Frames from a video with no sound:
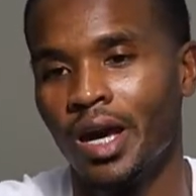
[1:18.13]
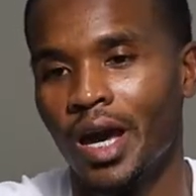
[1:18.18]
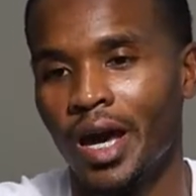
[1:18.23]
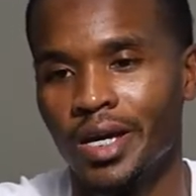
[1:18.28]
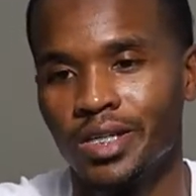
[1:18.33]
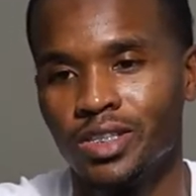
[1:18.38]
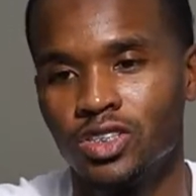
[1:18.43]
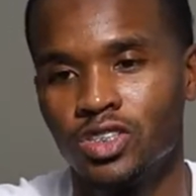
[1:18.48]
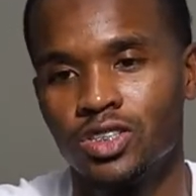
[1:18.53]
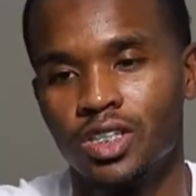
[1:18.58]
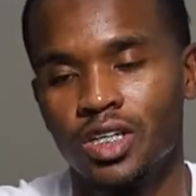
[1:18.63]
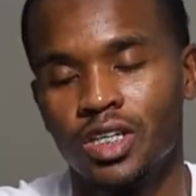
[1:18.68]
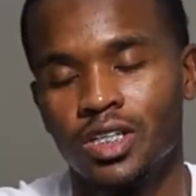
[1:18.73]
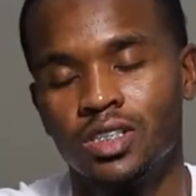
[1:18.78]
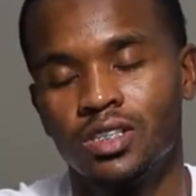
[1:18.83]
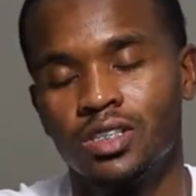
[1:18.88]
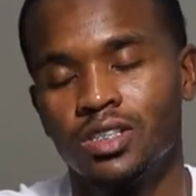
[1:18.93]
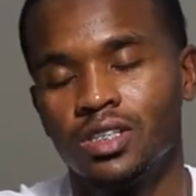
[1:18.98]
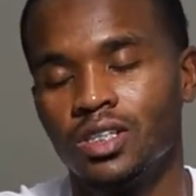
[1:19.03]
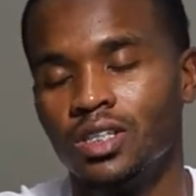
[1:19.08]

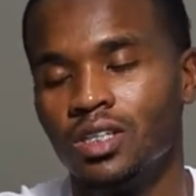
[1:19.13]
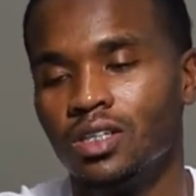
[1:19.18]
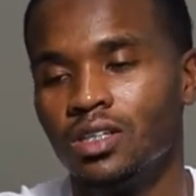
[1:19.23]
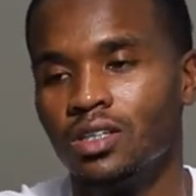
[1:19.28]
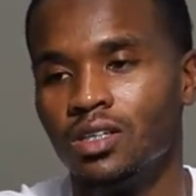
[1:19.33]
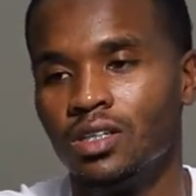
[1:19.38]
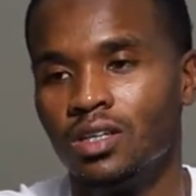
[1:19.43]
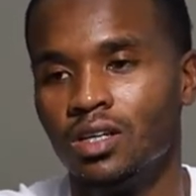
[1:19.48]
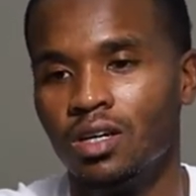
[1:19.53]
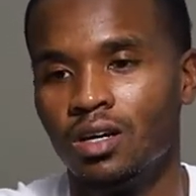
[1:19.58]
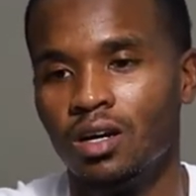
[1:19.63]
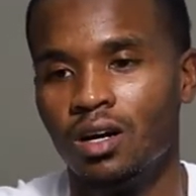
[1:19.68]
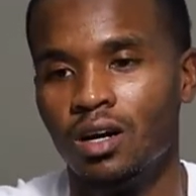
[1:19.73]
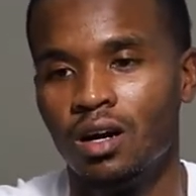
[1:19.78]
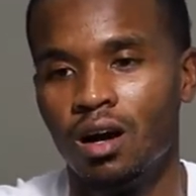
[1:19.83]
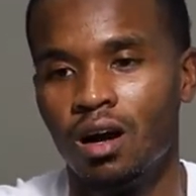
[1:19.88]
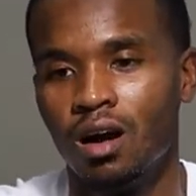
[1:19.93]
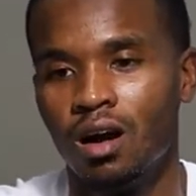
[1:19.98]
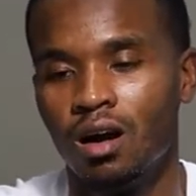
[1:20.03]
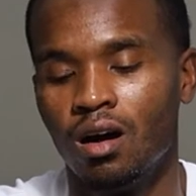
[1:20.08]
HJC,
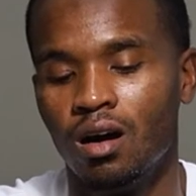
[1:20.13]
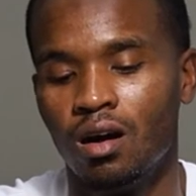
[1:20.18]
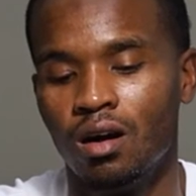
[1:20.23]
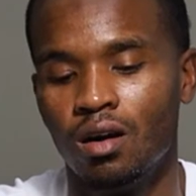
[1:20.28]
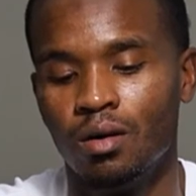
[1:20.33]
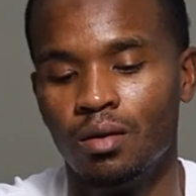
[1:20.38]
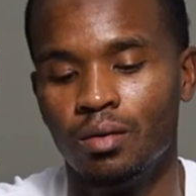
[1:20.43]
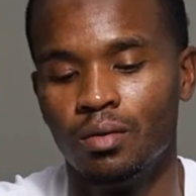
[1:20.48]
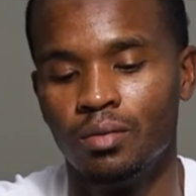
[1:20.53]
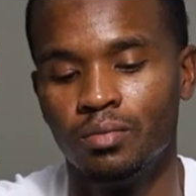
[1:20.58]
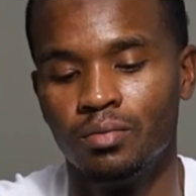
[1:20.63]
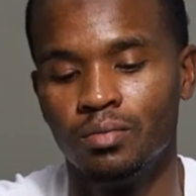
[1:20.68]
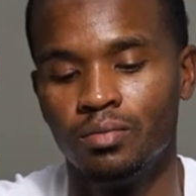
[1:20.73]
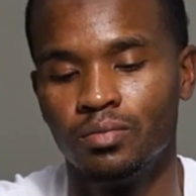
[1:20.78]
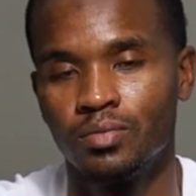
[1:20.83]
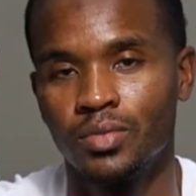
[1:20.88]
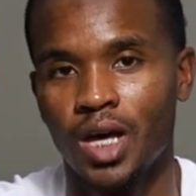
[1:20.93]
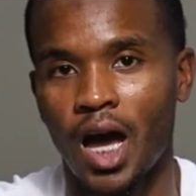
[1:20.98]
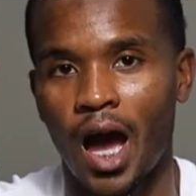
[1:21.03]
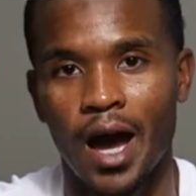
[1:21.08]
um,
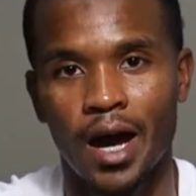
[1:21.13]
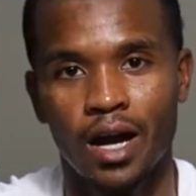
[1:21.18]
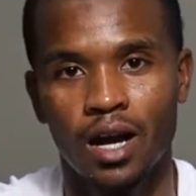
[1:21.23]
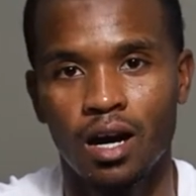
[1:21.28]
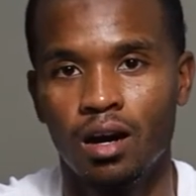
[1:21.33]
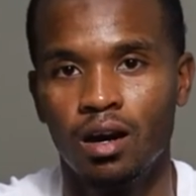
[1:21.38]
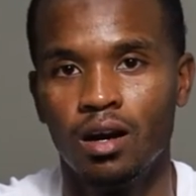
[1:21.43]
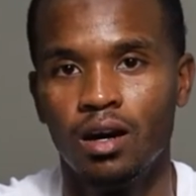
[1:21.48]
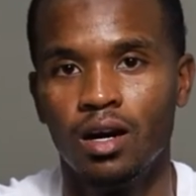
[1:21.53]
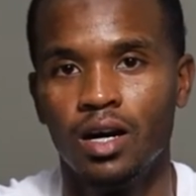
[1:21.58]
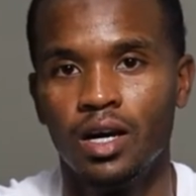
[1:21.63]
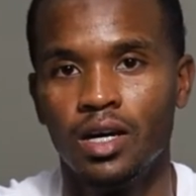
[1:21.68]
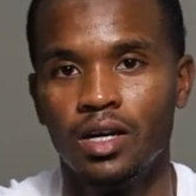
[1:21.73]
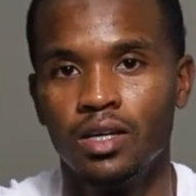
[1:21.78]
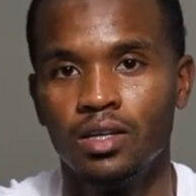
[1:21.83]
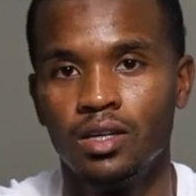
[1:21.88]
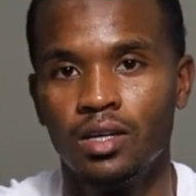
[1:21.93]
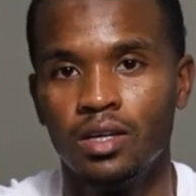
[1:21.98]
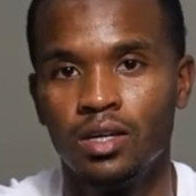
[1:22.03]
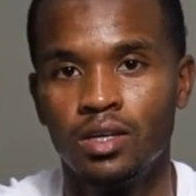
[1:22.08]
Icon,
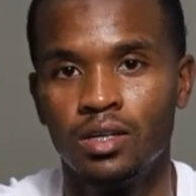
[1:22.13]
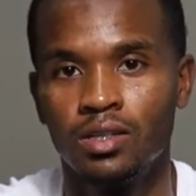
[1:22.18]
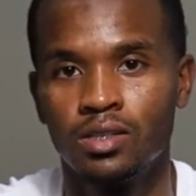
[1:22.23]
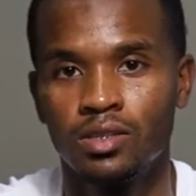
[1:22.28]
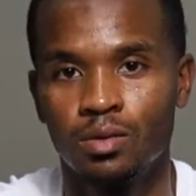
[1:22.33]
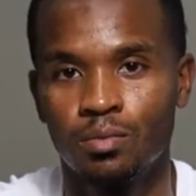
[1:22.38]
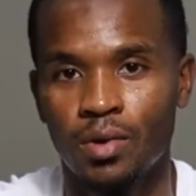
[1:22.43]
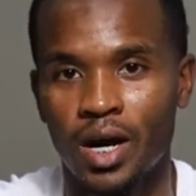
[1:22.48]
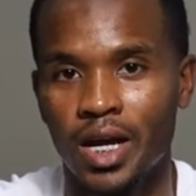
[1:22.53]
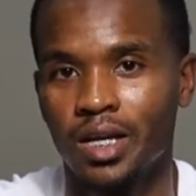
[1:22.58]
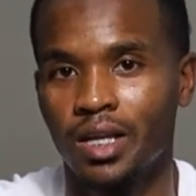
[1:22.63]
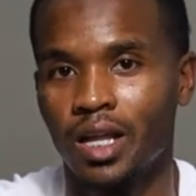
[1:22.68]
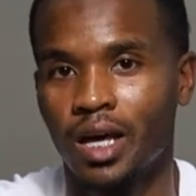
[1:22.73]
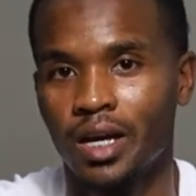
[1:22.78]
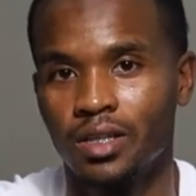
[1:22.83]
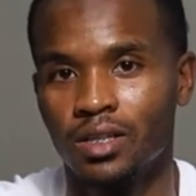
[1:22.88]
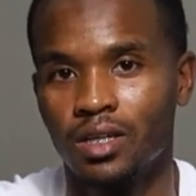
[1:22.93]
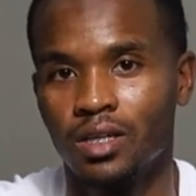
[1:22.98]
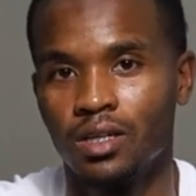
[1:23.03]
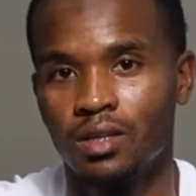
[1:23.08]
somebody
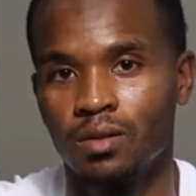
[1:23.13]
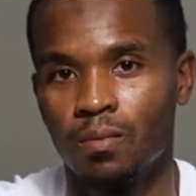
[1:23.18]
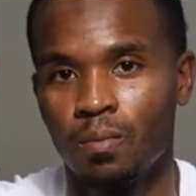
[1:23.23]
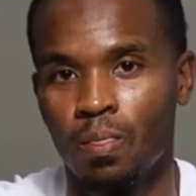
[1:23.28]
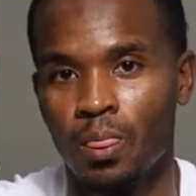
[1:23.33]
like that.